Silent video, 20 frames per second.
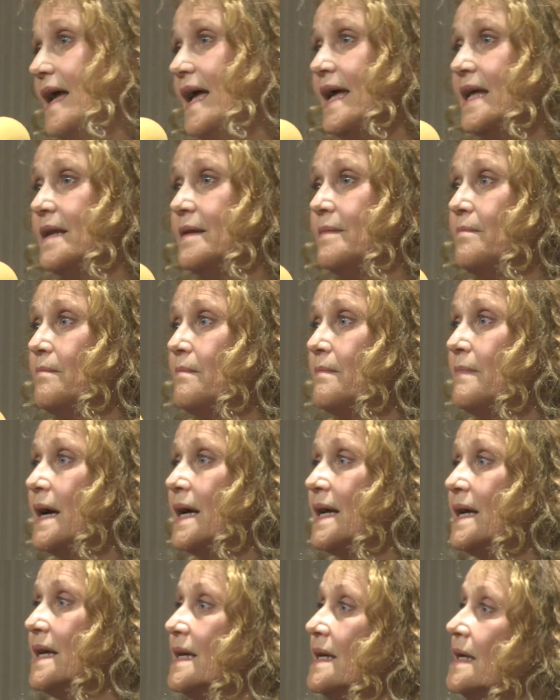and
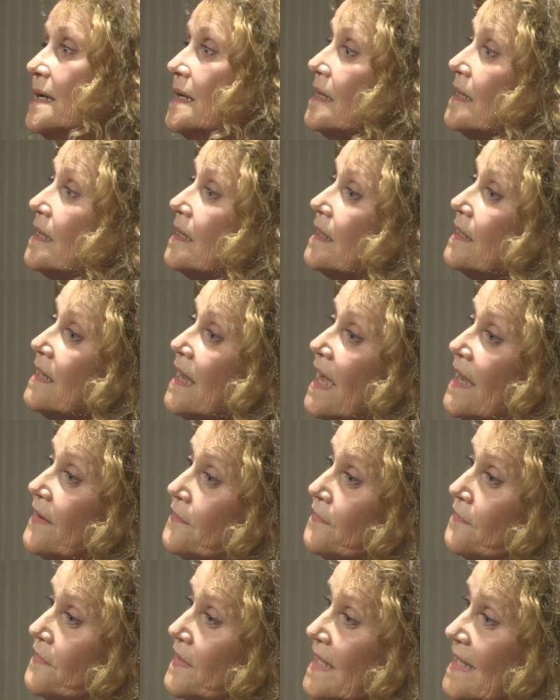my
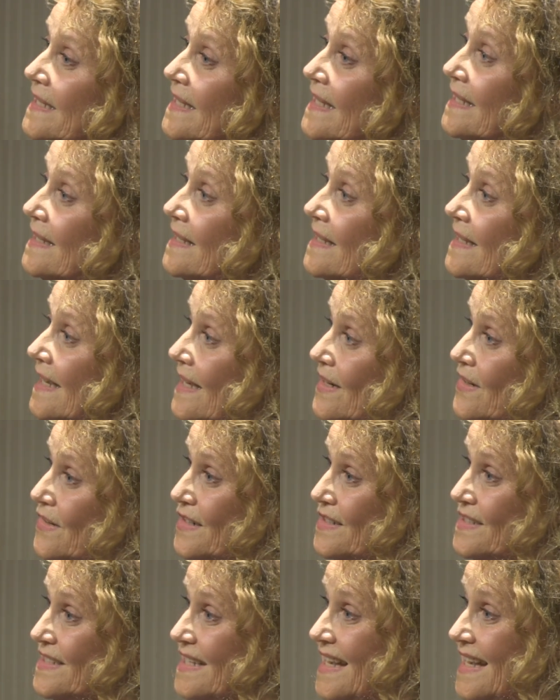not fitting in got
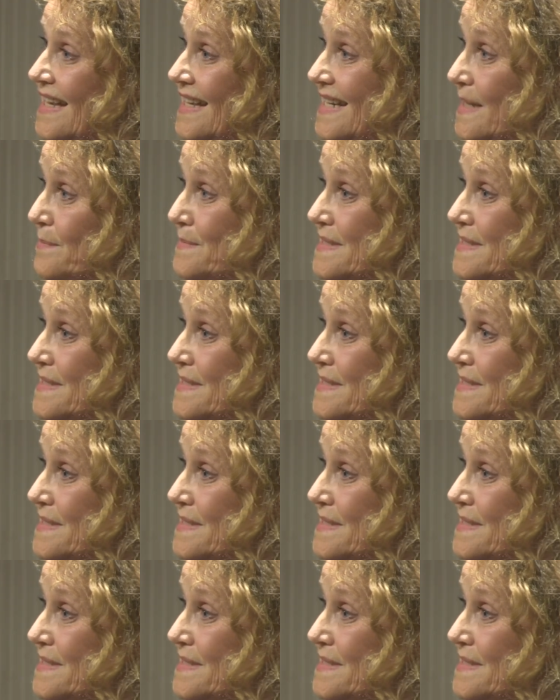hard to hide.